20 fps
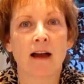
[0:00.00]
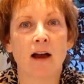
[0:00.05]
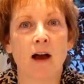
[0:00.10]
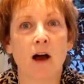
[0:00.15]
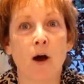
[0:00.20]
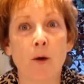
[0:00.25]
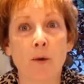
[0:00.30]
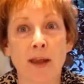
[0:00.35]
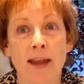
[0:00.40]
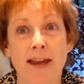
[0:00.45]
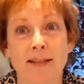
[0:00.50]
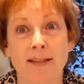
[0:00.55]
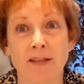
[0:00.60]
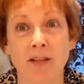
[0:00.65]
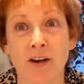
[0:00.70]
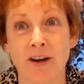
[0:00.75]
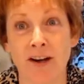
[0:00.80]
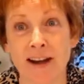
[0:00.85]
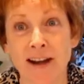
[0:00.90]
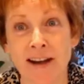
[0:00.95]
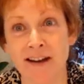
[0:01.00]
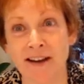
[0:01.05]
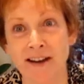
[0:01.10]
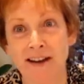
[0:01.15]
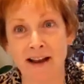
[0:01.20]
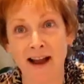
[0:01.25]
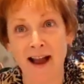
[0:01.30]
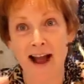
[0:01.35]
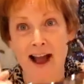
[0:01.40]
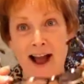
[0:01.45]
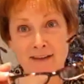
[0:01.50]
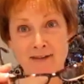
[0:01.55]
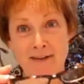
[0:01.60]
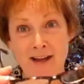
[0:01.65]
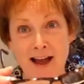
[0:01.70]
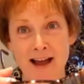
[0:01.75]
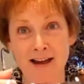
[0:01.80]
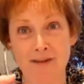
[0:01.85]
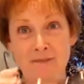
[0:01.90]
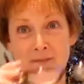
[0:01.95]
Okay, sorry. I
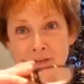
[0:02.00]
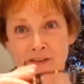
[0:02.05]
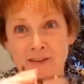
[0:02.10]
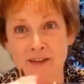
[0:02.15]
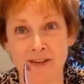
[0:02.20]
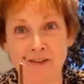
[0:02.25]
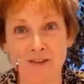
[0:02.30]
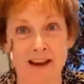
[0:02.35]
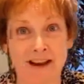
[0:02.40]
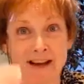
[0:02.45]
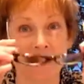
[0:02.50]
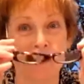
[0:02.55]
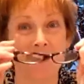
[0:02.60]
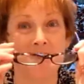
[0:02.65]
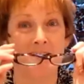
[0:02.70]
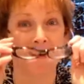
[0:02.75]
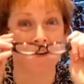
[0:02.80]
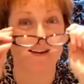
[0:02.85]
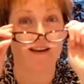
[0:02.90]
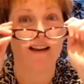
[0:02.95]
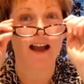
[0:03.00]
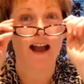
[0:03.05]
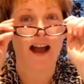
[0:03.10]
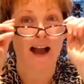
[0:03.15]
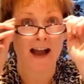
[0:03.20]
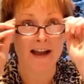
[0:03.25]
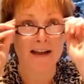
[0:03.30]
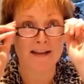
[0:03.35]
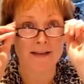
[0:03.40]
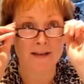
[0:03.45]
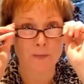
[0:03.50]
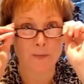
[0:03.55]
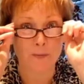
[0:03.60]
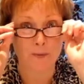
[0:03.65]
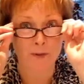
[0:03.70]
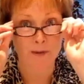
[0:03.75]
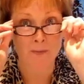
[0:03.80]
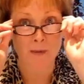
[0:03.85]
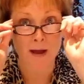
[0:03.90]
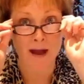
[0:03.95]
got them. They're right here. I need to
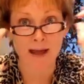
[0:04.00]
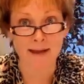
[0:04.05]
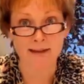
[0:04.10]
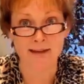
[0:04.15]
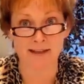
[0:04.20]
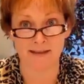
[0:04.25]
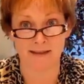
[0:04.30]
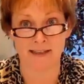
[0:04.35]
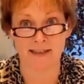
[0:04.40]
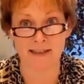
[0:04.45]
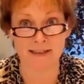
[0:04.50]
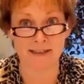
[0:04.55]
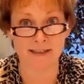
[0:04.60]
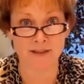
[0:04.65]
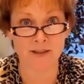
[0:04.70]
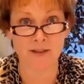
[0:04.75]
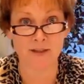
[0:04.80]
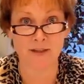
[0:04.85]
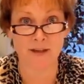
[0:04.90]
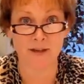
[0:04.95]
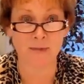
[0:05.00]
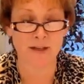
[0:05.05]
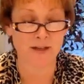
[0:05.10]
put them on because I need to look at my